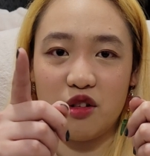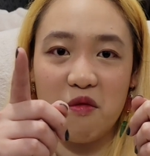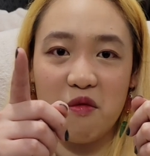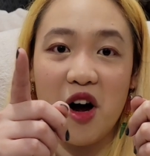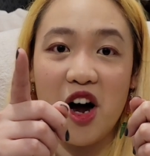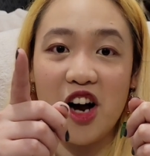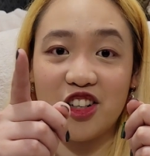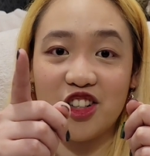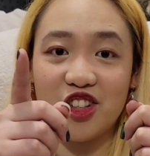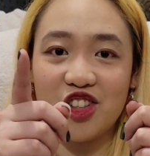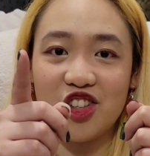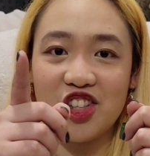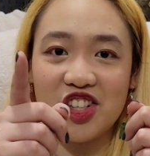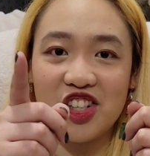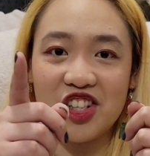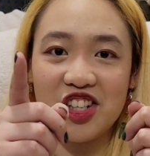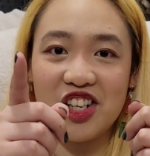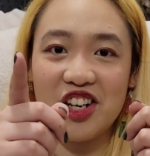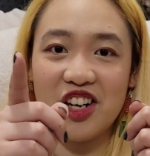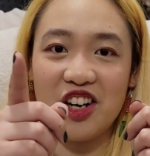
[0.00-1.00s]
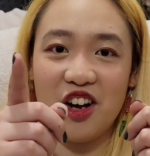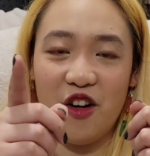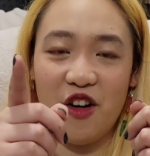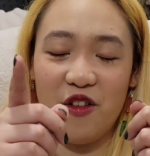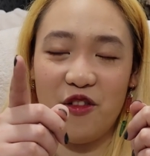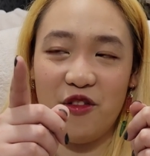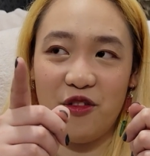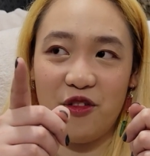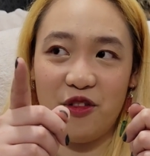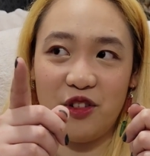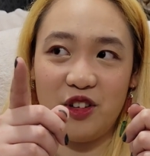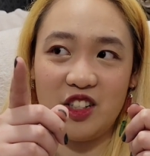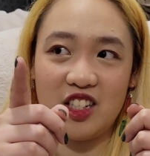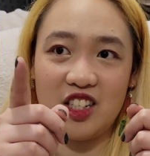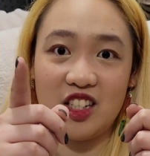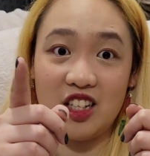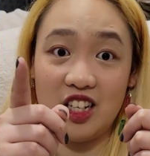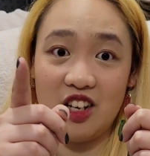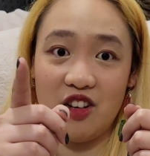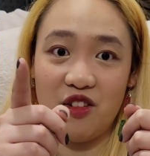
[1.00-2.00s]
much of
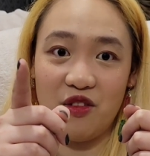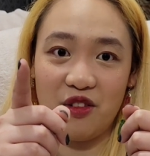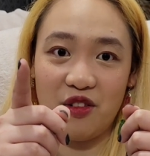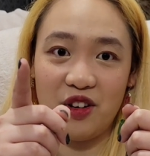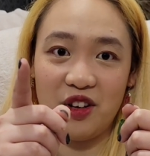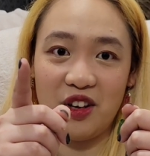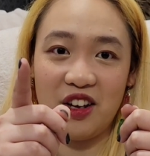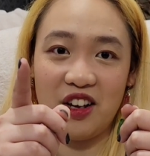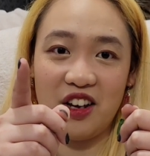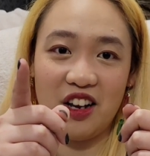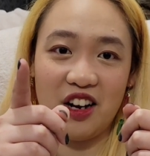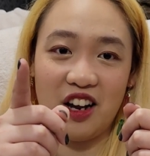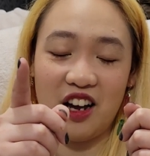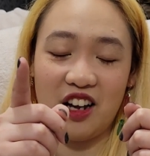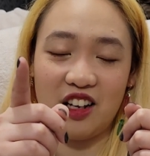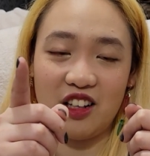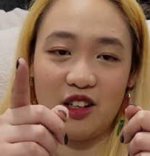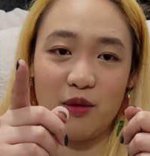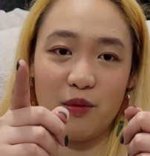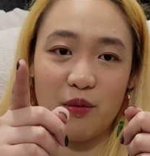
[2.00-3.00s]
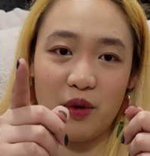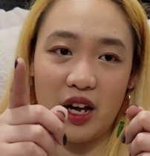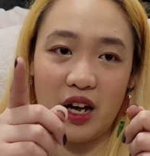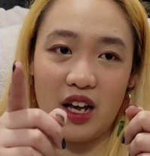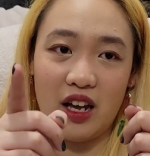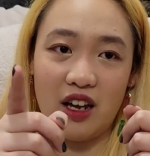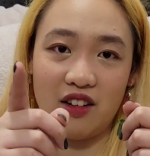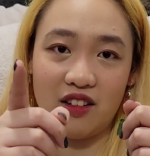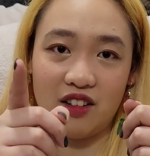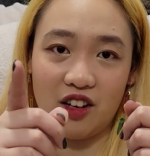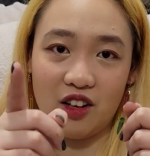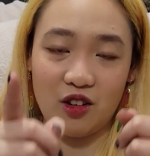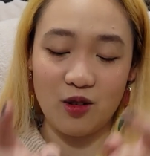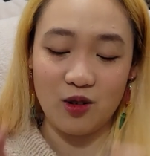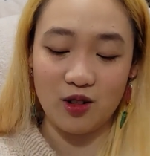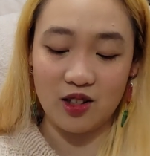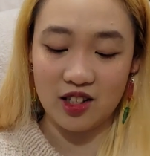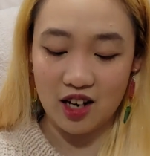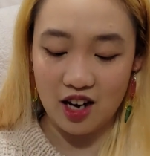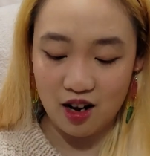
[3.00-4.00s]
sleeve, and I had to buy another
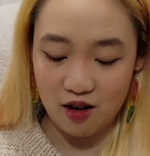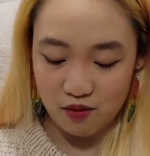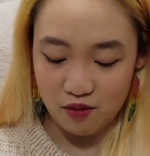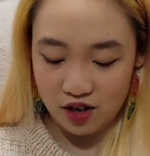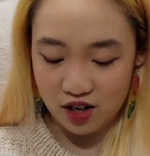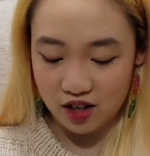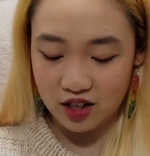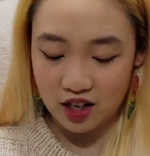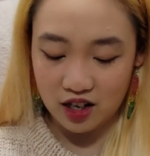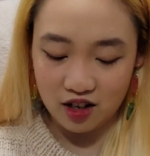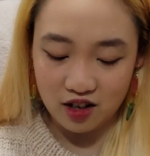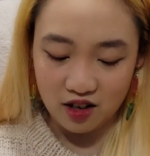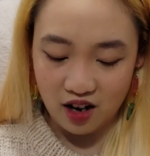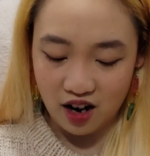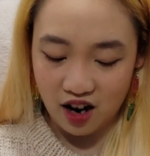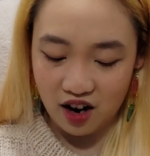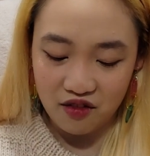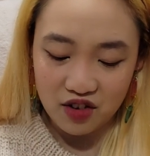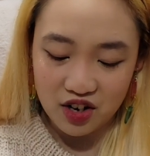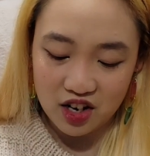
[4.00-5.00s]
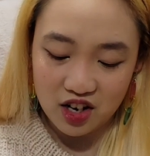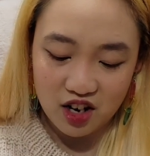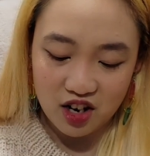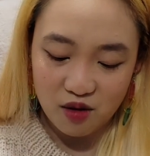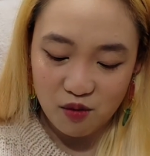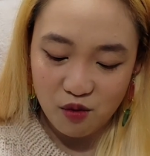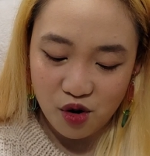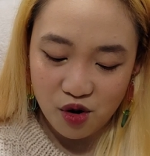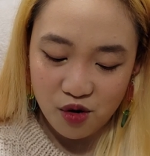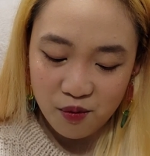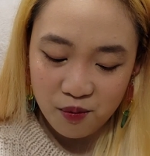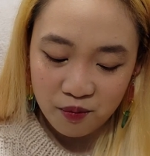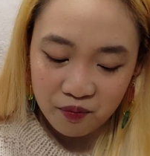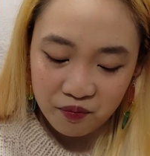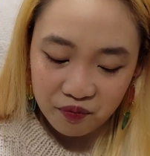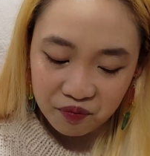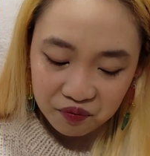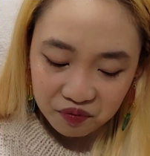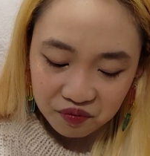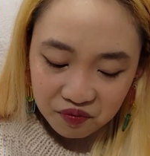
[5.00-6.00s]
skein because I didn't have any anymore.
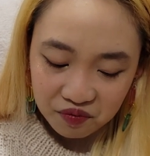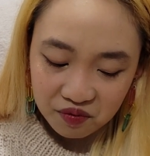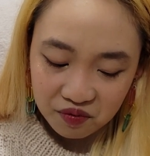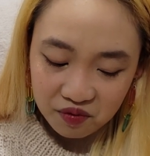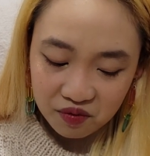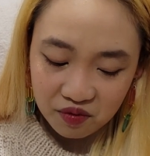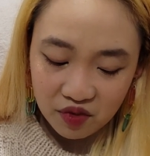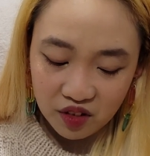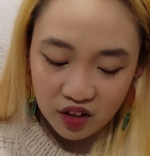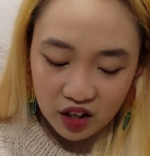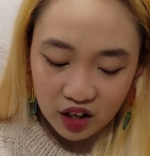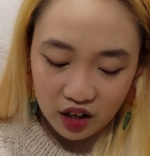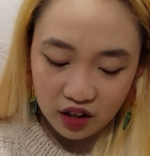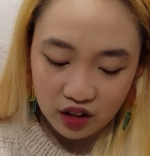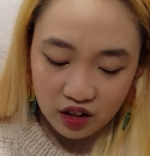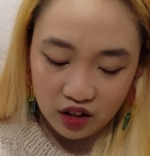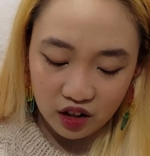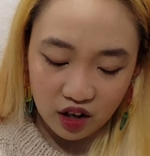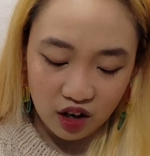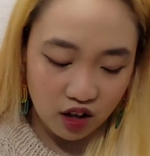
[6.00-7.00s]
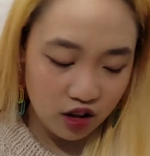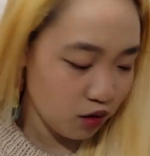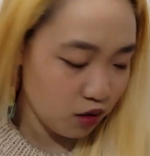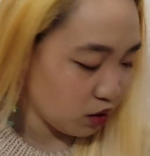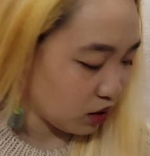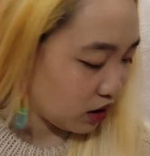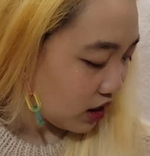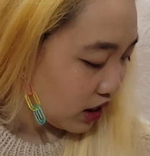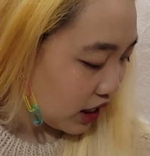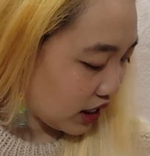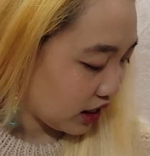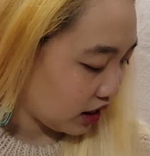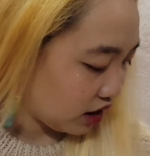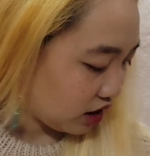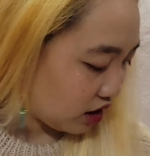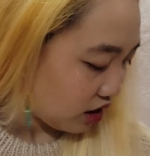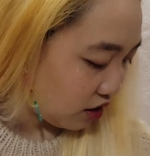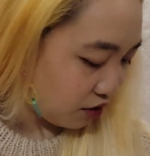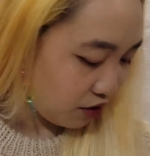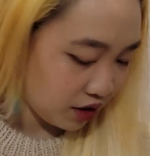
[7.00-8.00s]
And the color was slightly
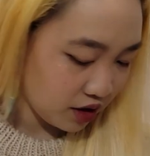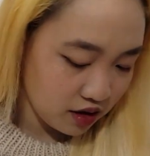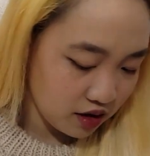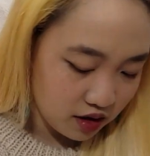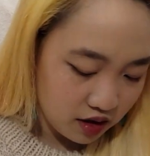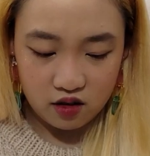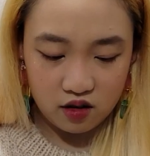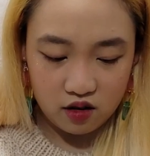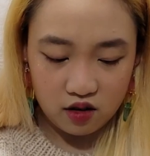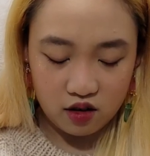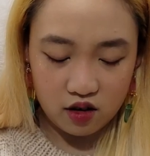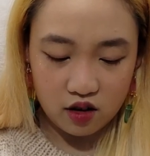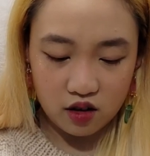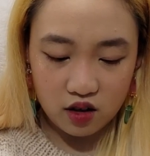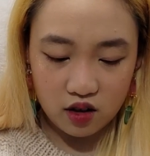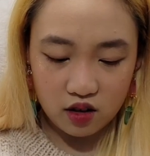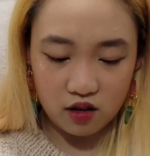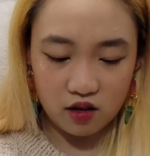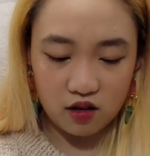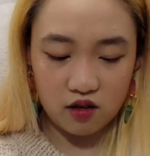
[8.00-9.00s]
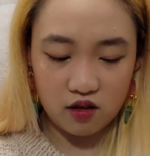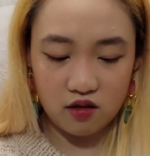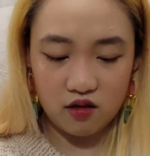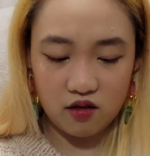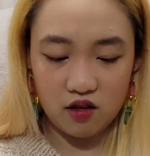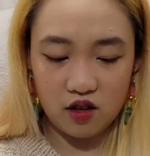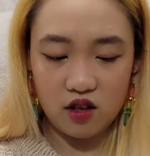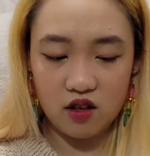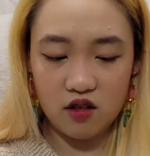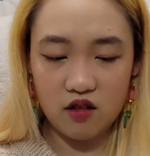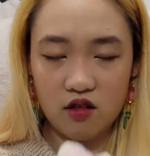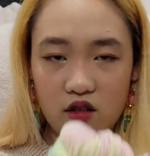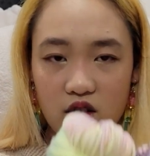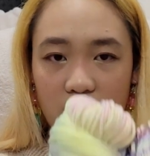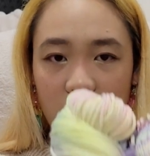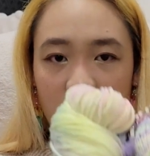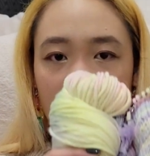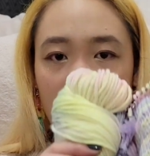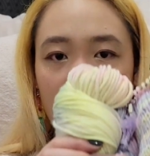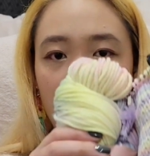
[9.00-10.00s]
different. I think these are
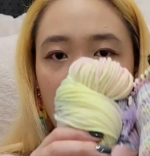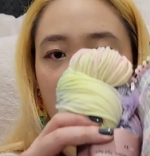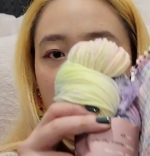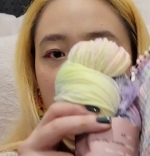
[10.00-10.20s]
gonna be